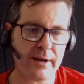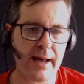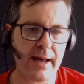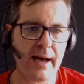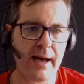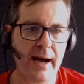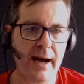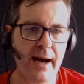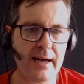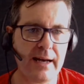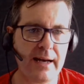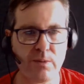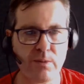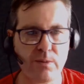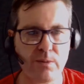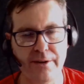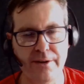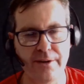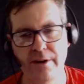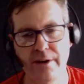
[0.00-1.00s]
of where that
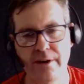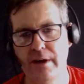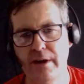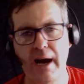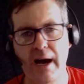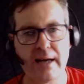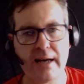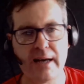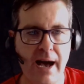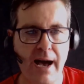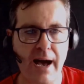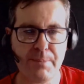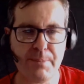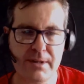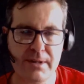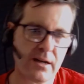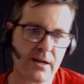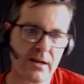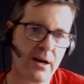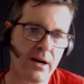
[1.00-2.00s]
has
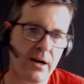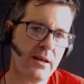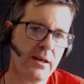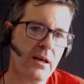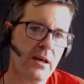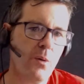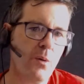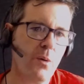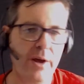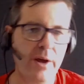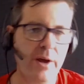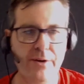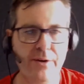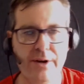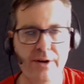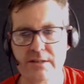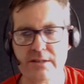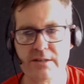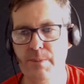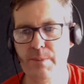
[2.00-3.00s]
happened,
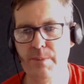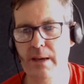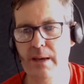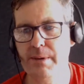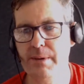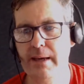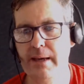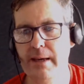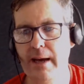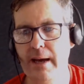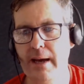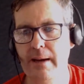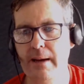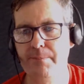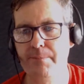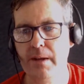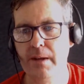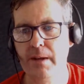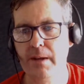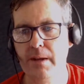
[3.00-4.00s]
whether it's maybe,
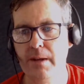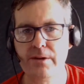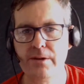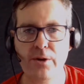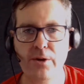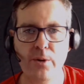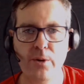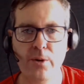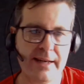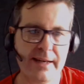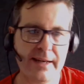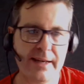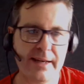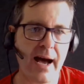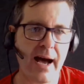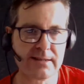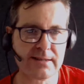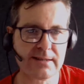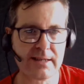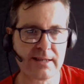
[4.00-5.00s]
in
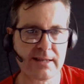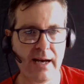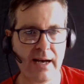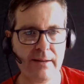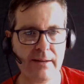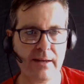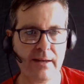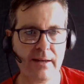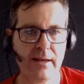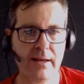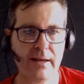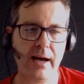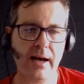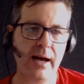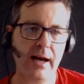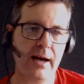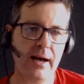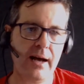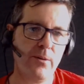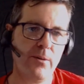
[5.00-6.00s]
NASA,
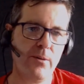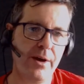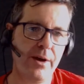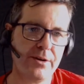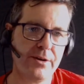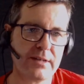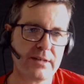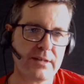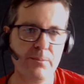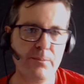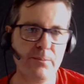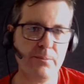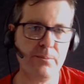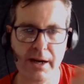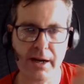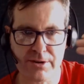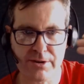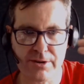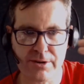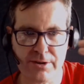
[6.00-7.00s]
whether it's in
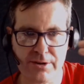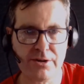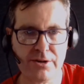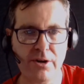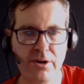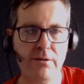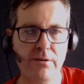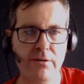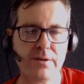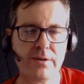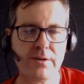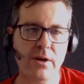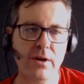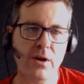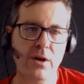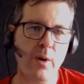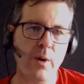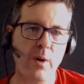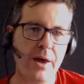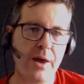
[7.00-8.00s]
Microsoft,
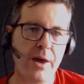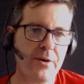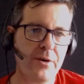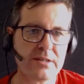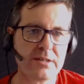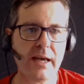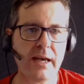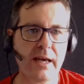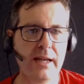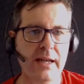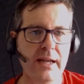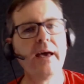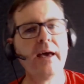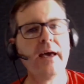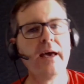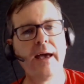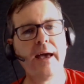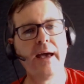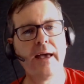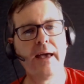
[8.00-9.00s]
whether it's
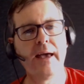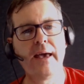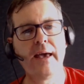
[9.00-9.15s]
in